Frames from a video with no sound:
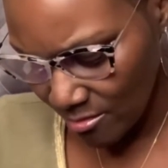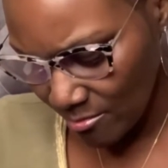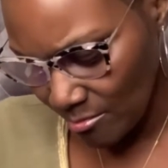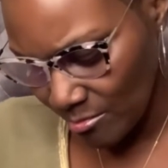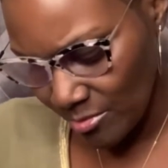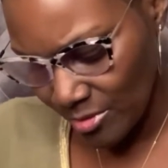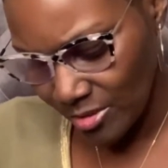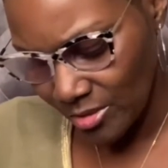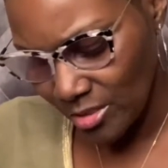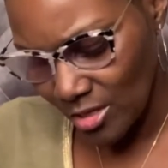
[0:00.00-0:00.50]

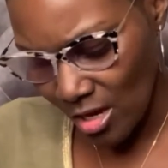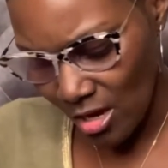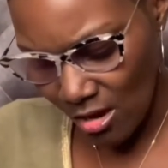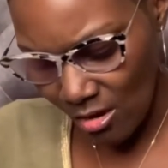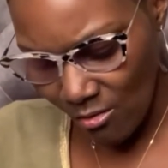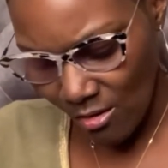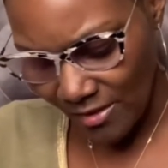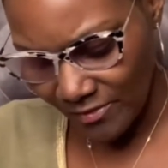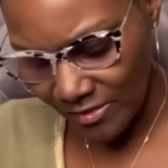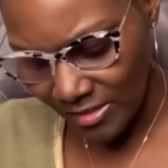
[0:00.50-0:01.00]
but no,
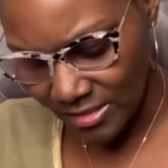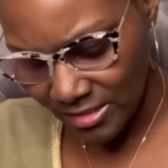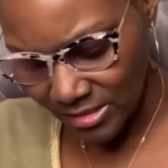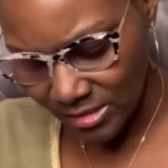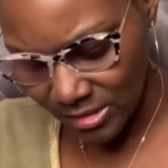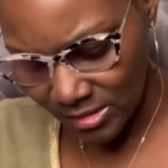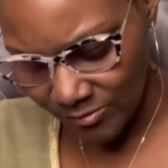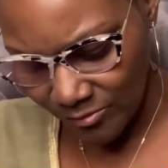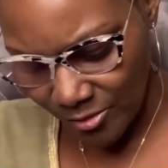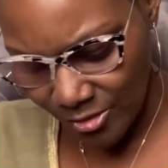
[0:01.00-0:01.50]
I think this
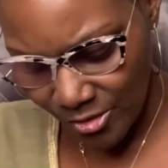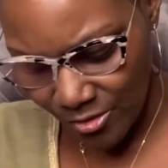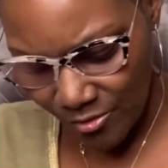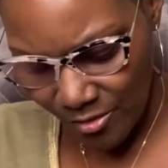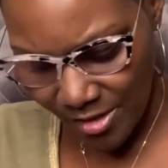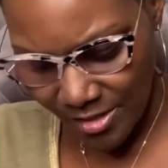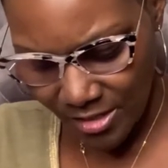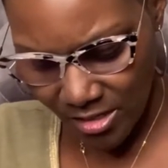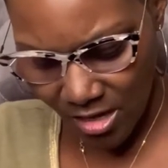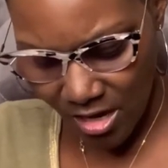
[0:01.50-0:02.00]
is for your
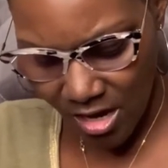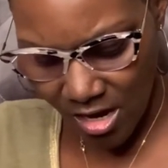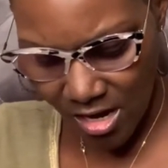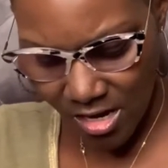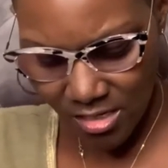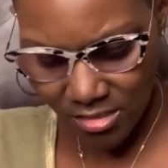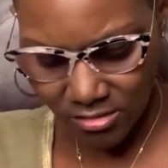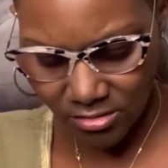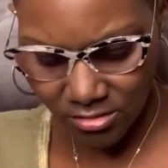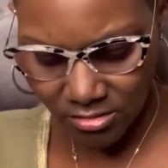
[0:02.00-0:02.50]
credit
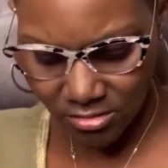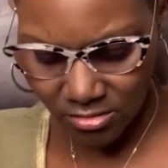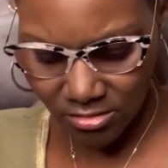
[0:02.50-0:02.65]
cards.